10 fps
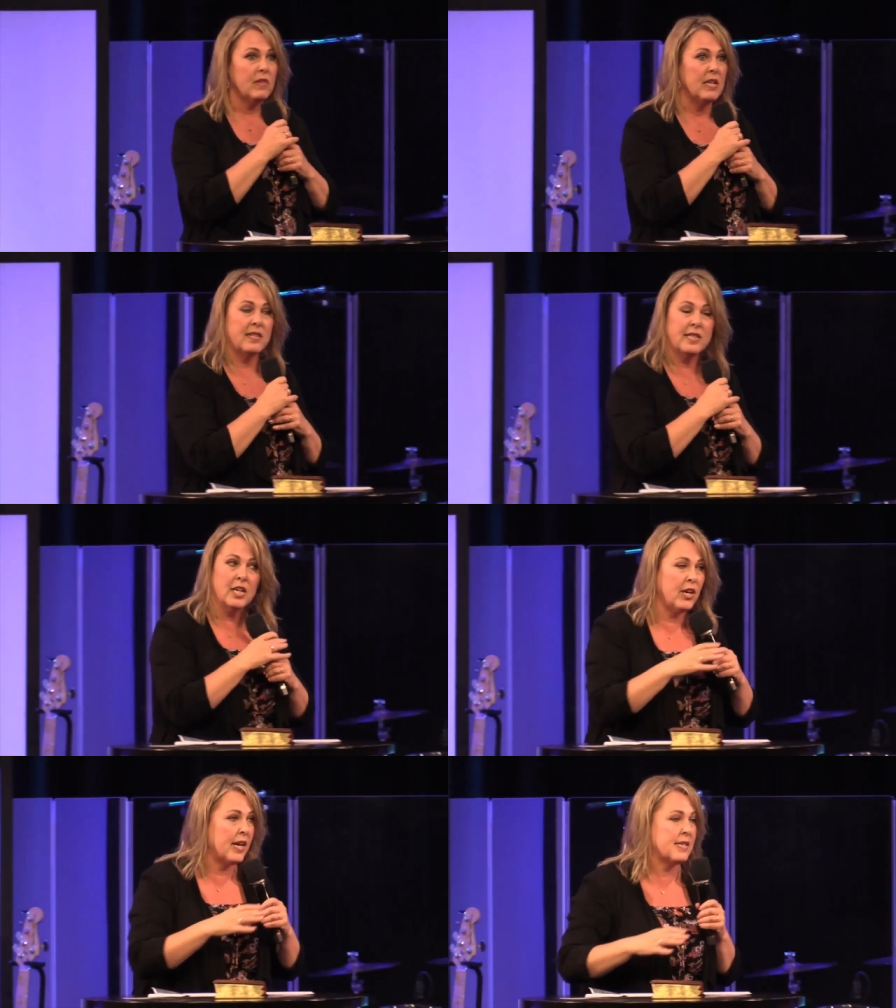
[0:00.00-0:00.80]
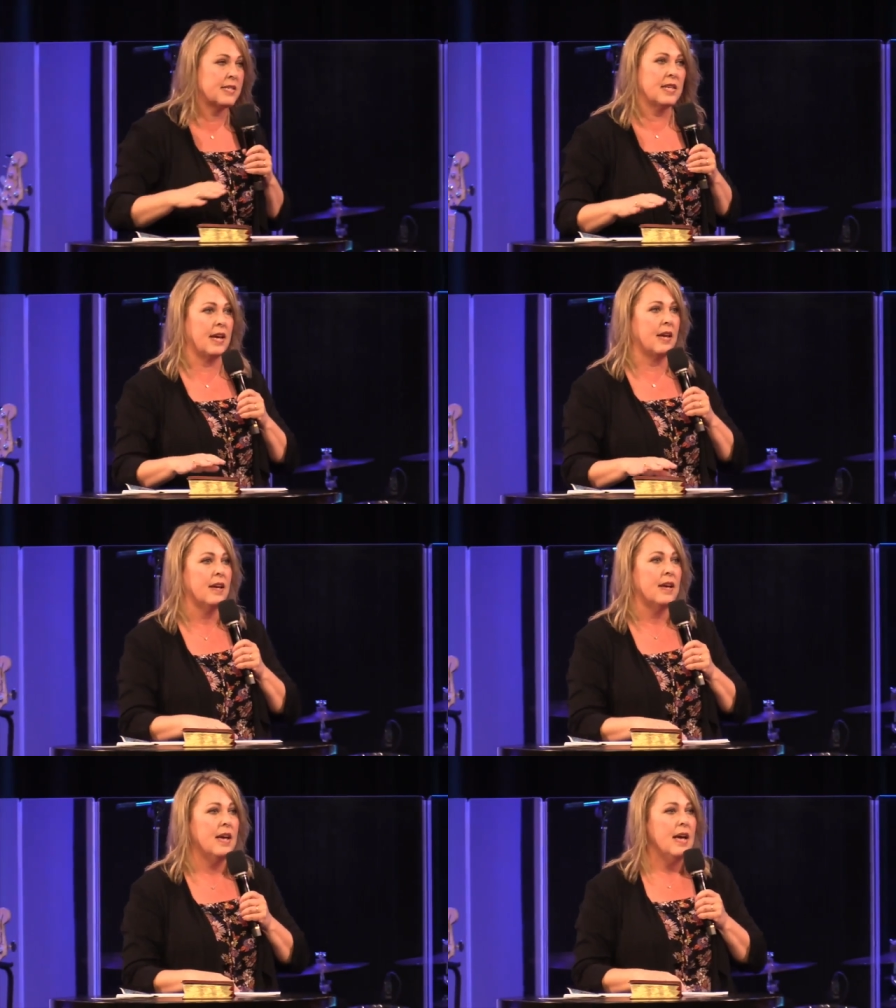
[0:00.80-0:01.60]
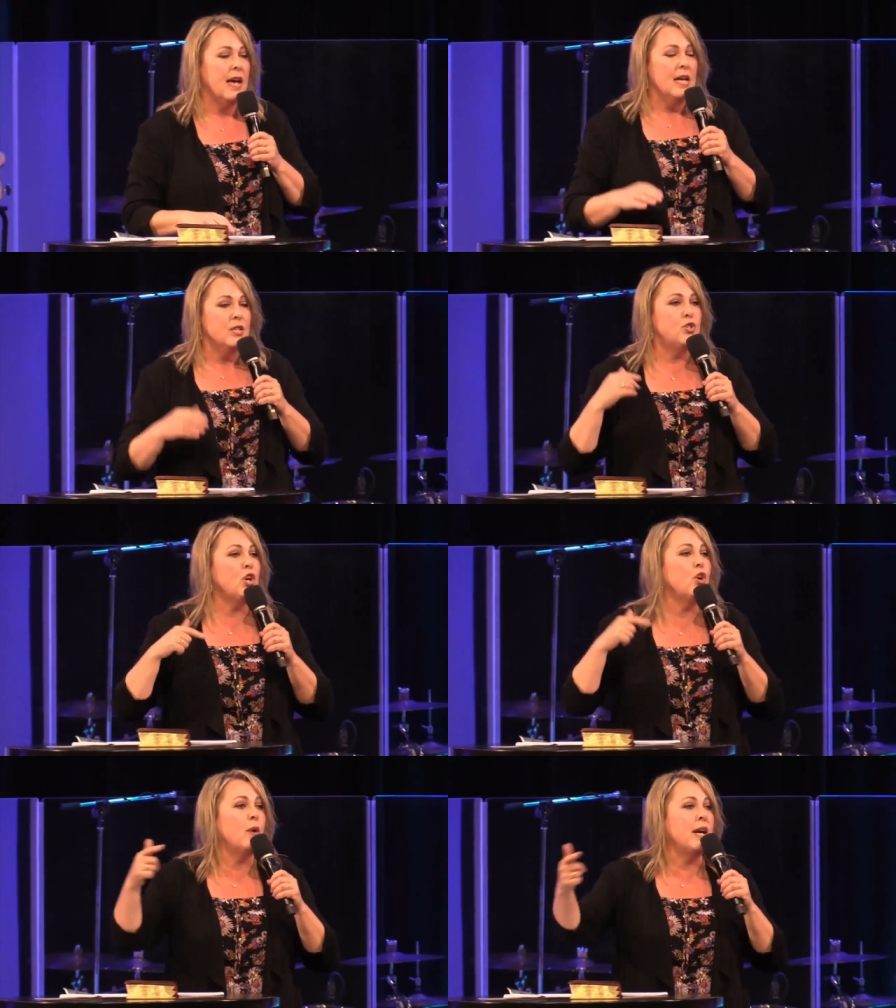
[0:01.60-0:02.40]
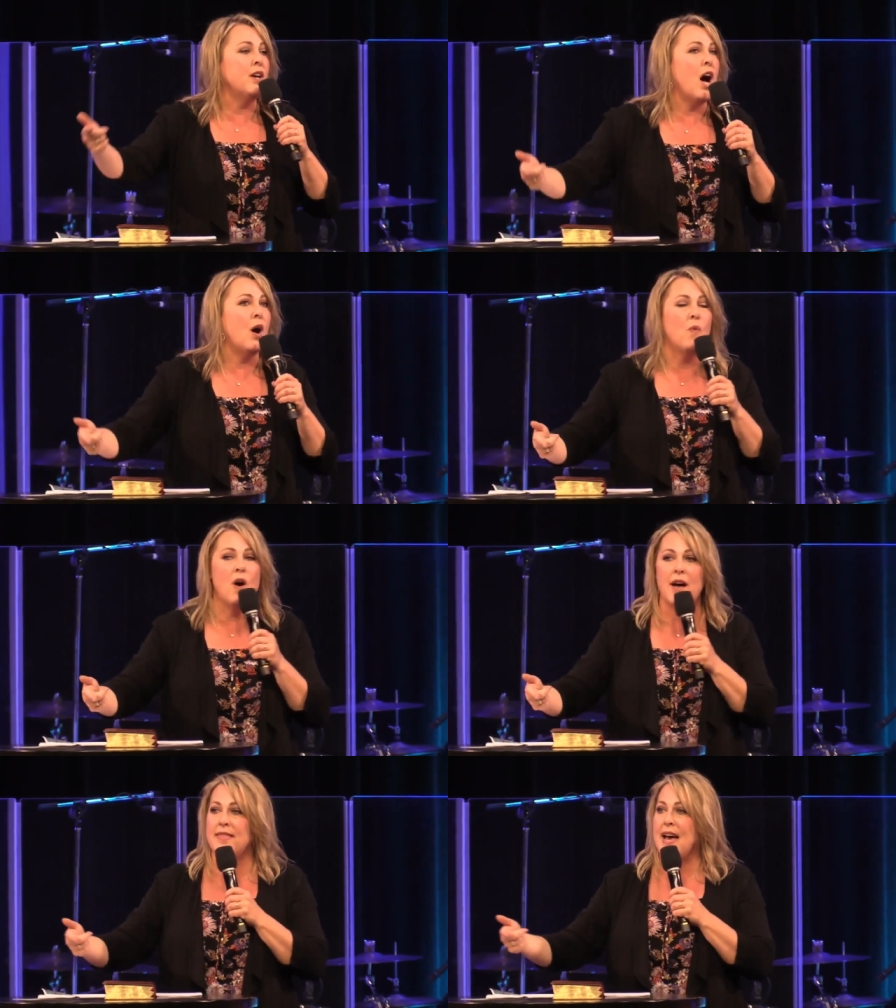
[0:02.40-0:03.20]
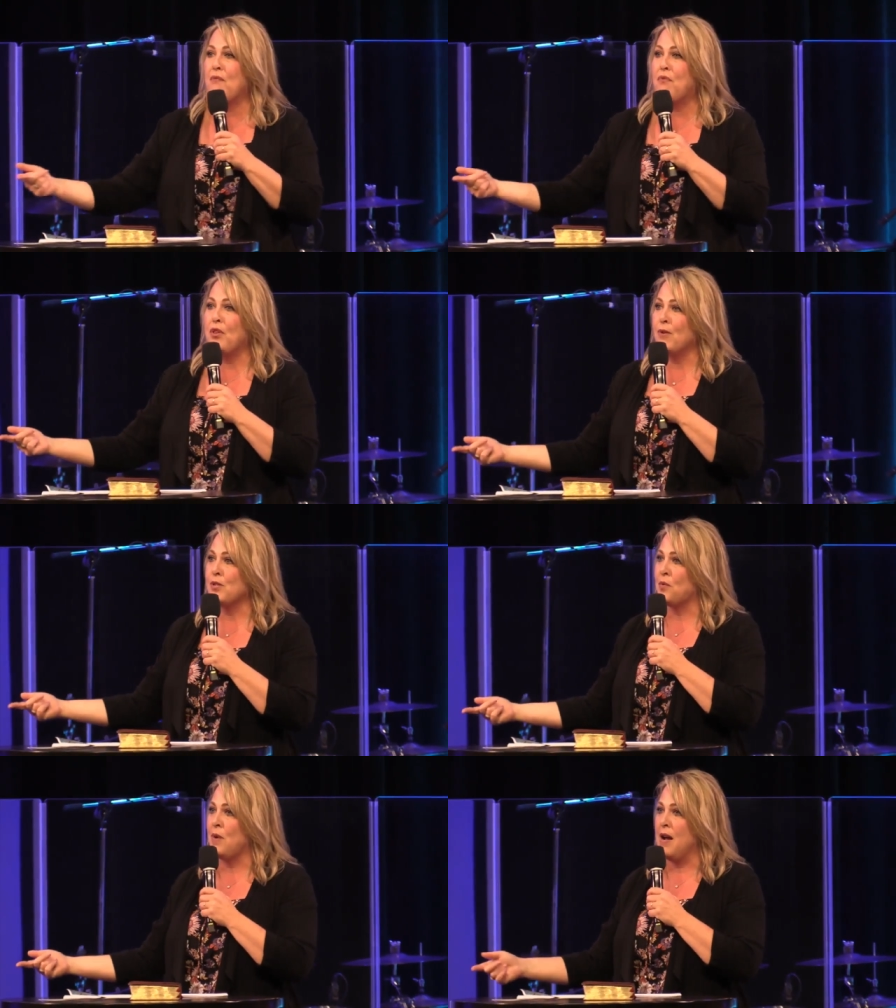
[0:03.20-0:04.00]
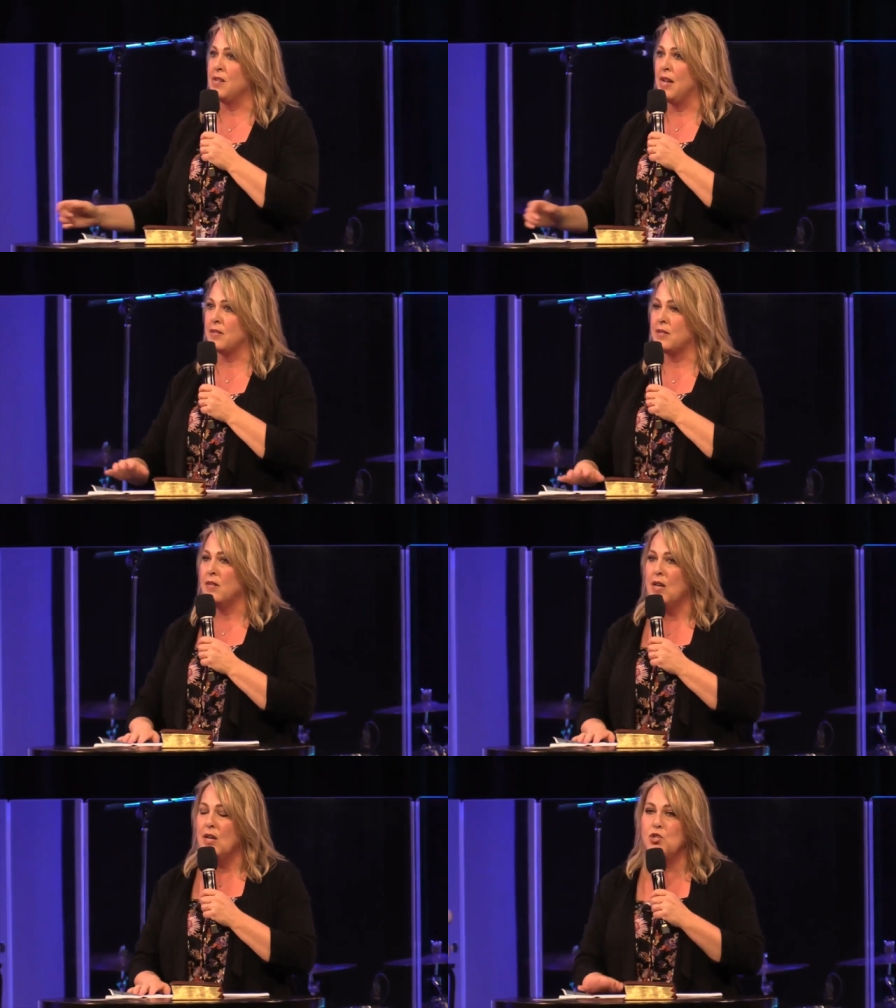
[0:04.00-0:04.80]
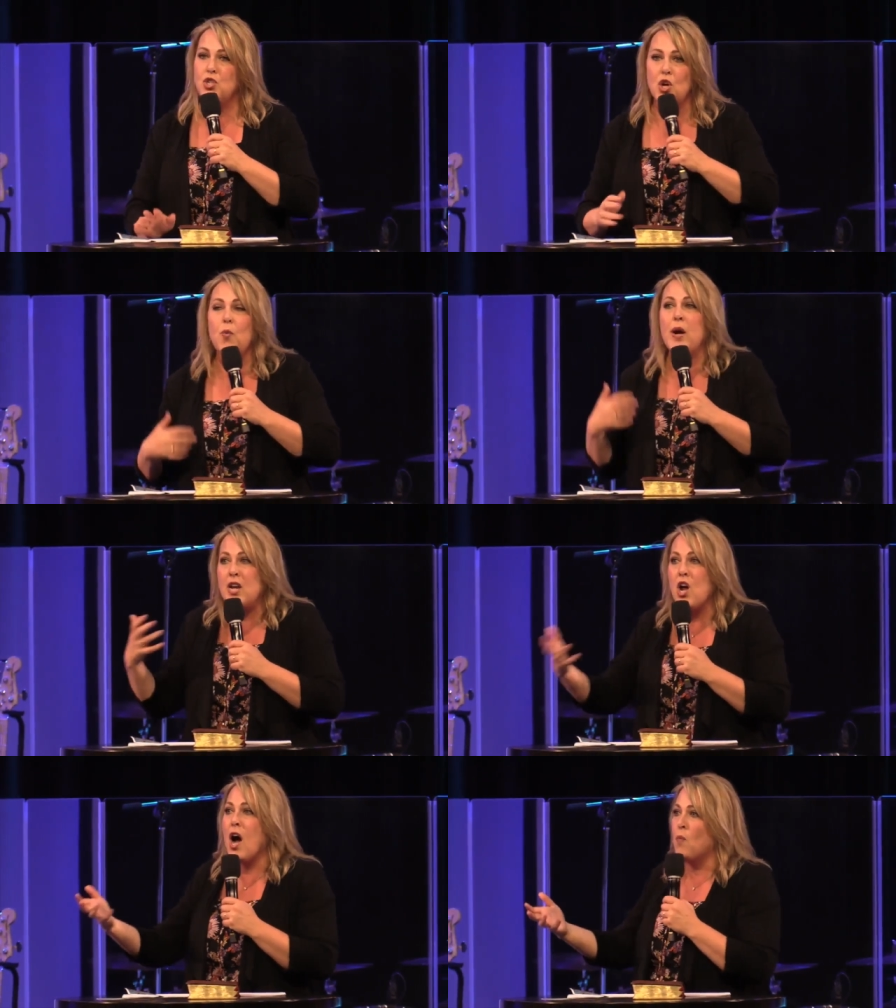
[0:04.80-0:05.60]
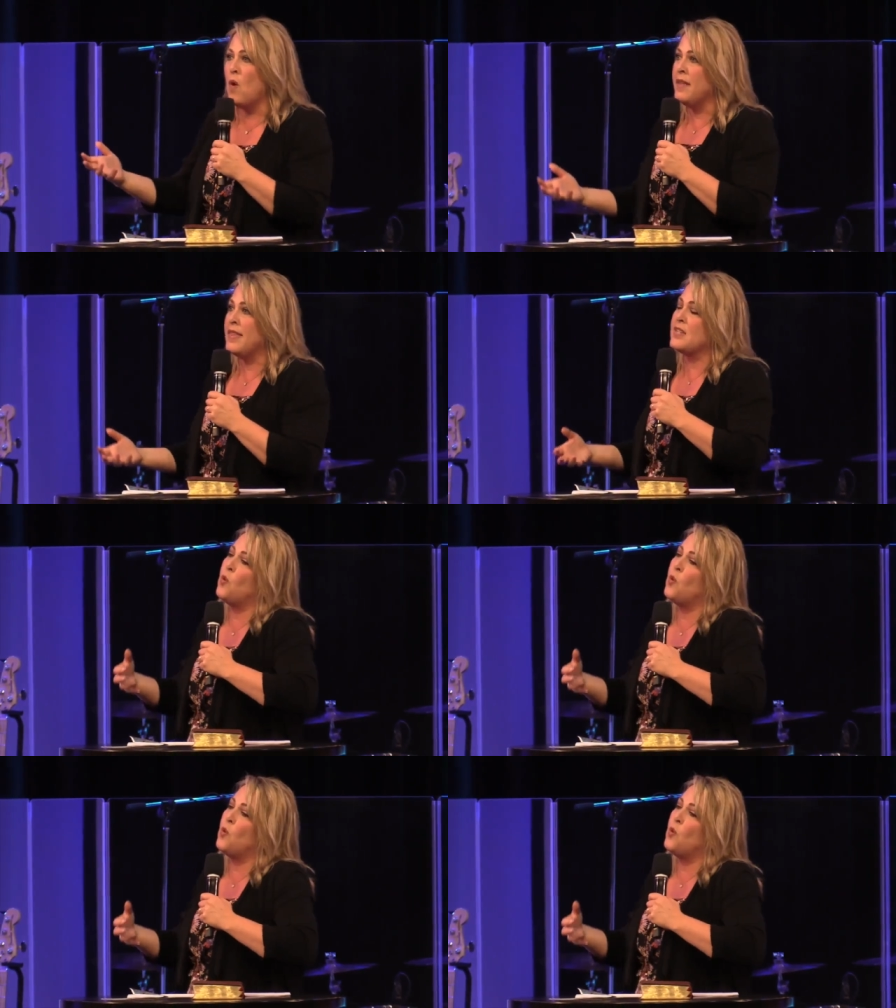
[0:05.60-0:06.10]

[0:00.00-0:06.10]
Seriously. Do we not want that for those around us? Do we not want that?